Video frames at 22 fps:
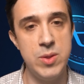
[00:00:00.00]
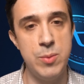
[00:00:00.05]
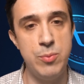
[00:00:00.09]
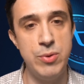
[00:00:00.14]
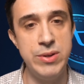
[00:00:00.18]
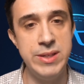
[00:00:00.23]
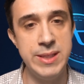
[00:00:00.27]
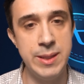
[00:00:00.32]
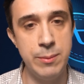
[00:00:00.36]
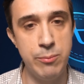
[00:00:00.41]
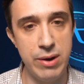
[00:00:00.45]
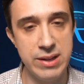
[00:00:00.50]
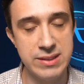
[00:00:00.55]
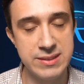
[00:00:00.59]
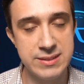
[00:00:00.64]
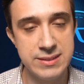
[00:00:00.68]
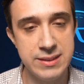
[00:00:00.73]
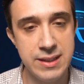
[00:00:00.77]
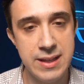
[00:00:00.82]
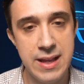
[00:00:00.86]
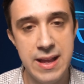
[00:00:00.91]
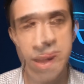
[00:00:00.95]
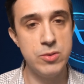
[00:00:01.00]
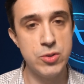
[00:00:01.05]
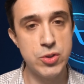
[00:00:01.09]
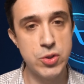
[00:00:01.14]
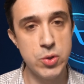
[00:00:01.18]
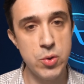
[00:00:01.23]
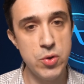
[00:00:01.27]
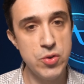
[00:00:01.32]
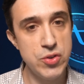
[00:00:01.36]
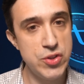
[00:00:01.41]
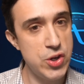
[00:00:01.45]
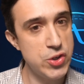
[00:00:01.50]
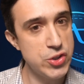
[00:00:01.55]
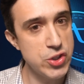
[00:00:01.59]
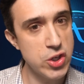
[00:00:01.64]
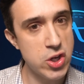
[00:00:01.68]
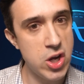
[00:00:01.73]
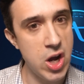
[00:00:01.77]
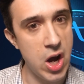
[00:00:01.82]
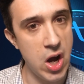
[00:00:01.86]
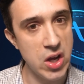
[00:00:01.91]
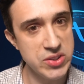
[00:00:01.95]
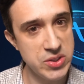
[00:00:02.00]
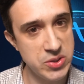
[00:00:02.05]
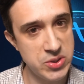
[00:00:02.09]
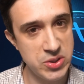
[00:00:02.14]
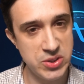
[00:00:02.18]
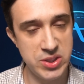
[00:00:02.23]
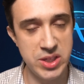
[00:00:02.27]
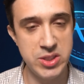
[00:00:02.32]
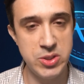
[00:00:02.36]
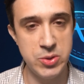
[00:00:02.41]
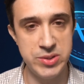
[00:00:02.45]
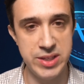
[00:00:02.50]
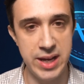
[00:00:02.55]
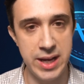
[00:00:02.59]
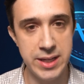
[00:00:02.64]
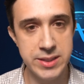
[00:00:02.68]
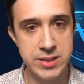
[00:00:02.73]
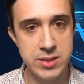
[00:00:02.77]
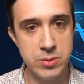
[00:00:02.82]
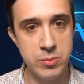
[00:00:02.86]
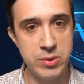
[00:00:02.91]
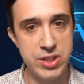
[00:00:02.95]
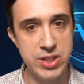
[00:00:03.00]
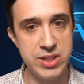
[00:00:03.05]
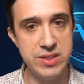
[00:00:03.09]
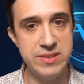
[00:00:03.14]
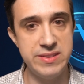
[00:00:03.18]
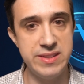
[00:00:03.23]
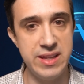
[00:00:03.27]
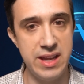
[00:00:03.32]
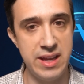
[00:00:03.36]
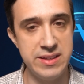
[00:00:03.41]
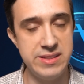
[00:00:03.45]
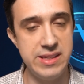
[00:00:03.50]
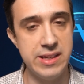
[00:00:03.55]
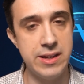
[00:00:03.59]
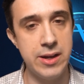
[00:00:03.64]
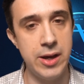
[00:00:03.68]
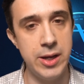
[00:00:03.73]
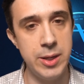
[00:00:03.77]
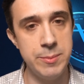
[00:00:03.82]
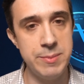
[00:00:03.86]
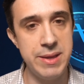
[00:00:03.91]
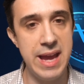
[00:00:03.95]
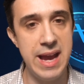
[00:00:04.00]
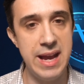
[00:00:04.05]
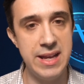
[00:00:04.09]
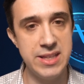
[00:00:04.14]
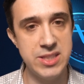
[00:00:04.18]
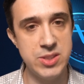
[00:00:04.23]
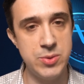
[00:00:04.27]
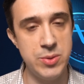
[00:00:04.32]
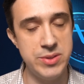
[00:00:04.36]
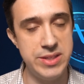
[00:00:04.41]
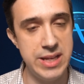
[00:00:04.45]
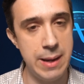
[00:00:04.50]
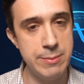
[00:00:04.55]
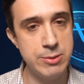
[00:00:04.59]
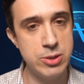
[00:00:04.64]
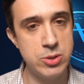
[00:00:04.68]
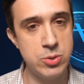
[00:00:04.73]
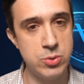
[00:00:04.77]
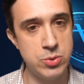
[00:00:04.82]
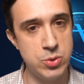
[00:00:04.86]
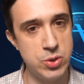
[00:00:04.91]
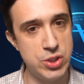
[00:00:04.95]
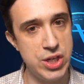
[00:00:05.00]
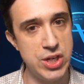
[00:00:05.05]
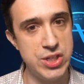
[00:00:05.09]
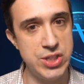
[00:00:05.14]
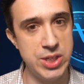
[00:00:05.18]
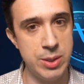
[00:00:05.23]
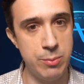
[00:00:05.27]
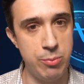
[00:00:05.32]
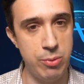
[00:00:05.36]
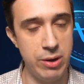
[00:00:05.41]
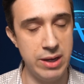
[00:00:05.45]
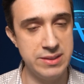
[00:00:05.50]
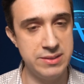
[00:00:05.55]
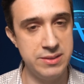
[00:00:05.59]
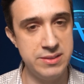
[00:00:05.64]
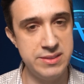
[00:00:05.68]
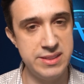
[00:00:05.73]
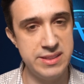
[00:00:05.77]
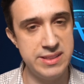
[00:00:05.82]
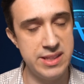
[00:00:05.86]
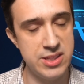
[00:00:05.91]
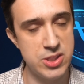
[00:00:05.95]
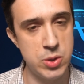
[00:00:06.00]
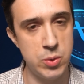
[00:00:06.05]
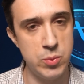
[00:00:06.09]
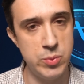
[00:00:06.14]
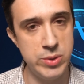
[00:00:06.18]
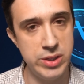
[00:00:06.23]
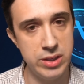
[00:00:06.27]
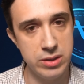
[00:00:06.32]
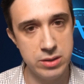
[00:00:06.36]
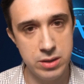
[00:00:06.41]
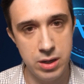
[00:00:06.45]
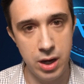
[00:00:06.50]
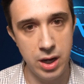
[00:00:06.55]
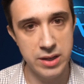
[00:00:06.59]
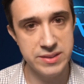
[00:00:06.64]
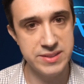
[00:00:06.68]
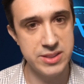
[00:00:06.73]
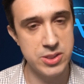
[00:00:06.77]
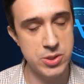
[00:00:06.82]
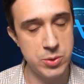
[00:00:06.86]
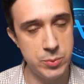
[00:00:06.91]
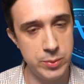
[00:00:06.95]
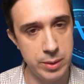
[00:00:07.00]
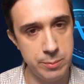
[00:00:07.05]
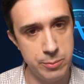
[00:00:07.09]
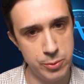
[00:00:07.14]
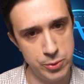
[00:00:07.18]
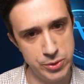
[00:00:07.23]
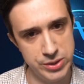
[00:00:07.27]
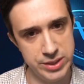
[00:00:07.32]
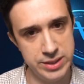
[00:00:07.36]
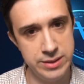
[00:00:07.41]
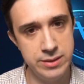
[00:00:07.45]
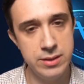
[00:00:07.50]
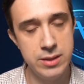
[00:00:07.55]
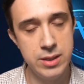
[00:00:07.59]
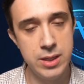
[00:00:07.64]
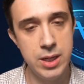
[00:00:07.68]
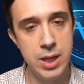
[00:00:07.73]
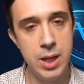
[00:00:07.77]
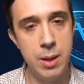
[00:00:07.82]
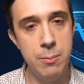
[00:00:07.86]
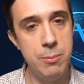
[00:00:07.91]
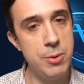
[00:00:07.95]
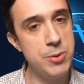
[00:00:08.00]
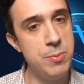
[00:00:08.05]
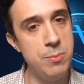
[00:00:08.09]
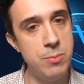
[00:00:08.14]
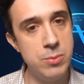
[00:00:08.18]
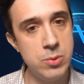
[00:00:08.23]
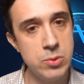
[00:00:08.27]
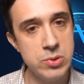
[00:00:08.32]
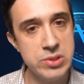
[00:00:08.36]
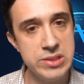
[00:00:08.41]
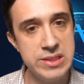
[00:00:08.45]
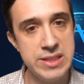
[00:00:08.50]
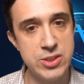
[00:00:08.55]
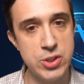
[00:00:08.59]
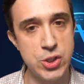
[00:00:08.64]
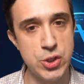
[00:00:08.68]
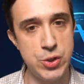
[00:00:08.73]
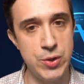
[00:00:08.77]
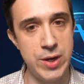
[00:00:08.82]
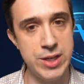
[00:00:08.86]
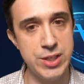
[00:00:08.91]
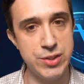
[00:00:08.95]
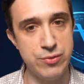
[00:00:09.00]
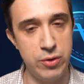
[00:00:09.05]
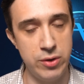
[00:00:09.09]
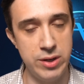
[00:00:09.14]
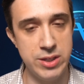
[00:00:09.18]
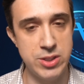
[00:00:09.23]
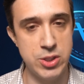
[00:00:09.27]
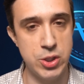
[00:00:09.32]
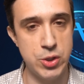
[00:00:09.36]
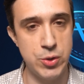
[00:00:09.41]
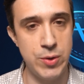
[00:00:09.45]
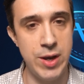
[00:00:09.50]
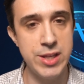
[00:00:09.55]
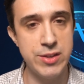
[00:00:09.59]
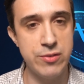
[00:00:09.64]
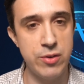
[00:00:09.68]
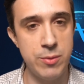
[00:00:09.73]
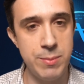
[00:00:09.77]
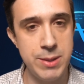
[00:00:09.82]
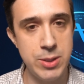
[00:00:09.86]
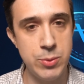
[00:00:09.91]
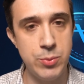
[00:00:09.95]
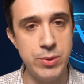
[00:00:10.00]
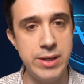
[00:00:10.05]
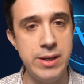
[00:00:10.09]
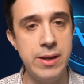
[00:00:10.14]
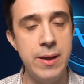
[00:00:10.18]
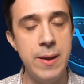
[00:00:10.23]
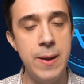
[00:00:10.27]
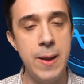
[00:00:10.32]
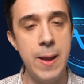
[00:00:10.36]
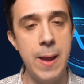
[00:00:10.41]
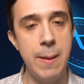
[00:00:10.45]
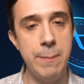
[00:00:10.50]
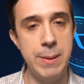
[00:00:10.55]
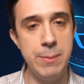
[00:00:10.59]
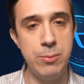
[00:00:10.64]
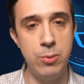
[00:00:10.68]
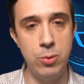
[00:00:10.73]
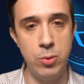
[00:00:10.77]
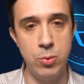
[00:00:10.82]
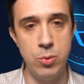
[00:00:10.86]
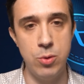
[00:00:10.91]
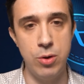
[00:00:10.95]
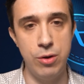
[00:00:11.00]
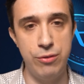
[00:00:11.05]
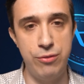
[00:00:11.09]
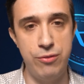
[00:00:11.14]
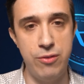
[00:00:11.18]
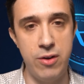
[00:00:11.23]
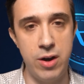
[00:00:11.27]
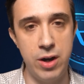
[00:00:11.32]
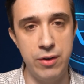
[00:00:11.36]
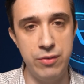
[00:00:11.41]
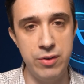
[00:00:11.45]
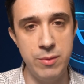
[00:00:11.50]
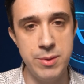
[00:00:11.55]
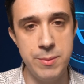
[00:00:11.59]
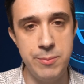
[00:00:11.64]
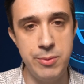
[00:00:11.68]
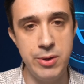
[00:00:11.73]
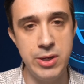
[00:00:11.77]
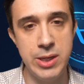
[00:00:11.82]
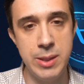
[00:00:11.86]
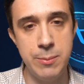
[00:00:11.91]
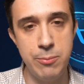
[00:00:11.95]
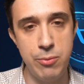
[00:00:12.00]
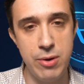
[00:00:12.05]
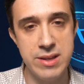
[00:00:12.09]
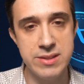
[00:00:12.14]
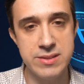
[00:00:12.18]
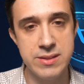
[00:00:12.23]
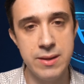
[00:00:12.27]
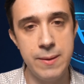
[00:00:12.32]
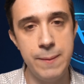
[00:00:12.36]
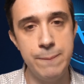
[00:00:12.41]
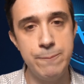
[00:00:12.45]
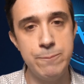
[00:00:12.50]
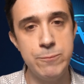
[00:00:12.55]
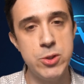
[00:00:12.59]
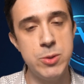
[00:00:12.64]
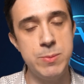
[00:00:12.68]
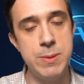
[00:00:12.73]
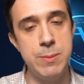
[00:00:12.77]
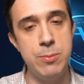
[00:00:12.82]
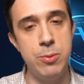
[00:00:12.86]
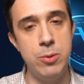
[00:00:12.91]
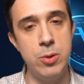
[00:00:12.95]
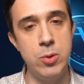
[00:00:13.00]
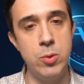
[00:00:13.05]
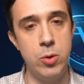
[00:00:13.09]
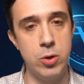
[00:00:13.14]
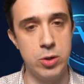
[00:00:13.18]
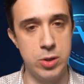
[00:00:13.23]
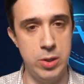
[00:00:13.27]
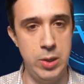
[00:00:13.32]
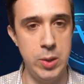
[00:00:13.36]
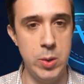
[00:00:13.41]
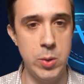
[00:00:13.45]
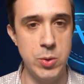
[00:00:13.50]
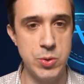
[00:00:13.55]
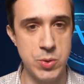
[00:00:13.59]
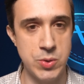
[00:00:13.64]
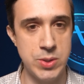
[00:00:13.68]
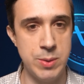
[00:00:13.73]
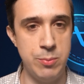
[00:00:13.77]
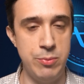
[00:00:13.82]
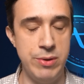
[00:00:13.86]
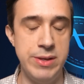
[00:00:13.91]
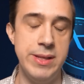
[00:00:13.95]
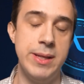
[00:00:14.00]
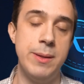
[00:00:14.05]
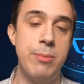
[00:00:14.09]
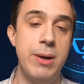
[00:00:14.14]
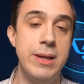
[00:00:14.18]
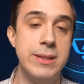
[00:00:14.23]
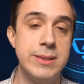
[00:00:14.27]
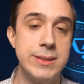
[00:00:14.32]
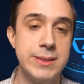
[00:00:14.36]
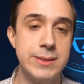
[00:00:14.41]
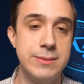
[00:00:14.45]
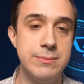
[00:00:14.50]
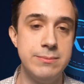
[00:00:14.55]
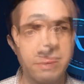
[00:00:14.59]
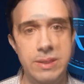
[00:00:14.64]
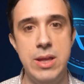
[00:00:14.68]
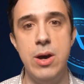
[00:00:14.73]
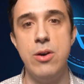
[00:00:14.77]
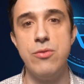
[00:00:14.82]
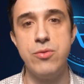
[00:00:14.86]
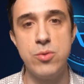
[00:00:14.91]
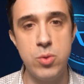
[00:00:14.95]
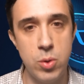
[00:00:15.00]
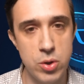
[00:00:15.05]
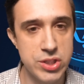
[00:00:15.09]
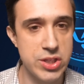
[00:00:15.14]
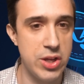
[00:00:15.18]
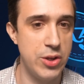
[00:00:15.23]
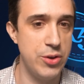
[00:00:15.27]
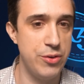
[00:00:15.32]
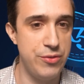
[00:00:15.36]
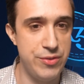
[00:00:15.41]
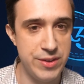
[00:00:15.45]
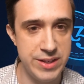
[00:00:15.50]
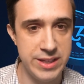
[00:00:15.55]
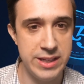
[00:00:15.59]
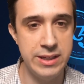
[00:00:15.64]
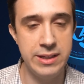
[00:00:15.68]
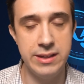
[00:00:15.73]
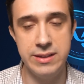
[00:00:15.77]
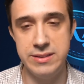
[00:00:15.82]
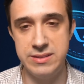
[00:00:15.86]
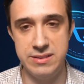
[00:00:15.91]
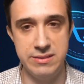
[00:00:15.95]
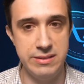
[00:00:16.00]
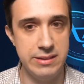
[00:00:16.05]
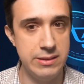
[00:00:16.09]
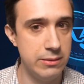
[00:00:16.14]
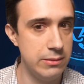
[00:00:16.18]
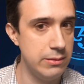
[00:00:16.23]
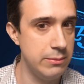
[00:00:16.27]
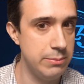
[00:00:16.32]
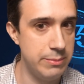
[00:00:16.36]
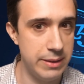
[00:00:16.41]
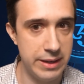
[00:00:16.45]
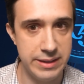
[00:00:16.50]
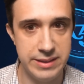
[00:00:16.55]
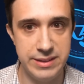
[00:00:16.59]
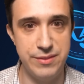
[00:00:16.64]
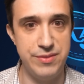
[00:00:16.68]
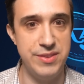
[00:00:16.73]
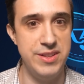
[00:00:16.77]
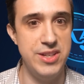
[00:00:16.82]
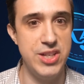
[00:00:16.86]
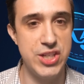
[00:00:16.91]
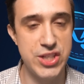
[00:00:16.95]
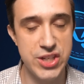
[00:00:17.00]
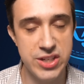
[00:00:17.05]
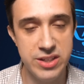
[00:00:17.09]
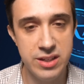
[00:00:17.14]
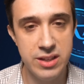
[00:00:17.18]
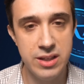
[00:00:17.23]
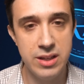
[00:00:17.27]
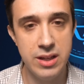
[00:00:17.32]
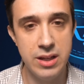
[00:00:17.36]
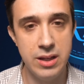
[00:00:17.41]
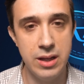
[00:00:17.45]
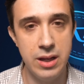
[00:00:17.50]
the printing press. So there's a cost associated to that, which is that the economy has to adapt to the changing prices, and that's a real cost, that's a real burden. But mostly it's a transfer. It's a transfer between people who are far from the printing press to people who are close to the printing press. Now, of course, counterfeiting is illegal by definition.